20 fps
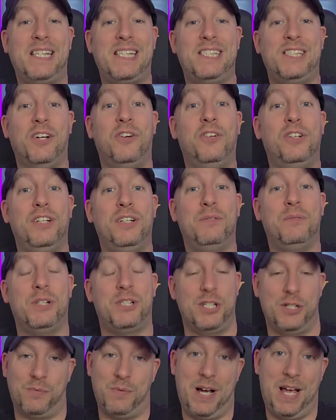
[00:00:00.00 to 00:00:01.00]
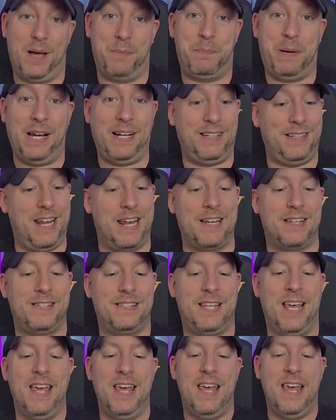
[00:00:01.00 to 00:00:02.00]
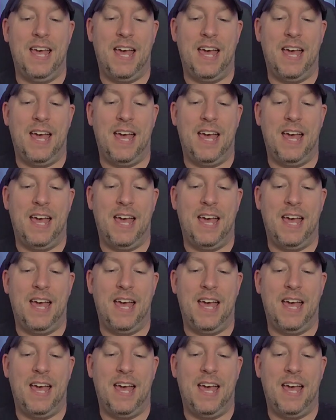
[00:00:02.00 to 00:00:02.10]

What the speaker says: son, which is why I picked it.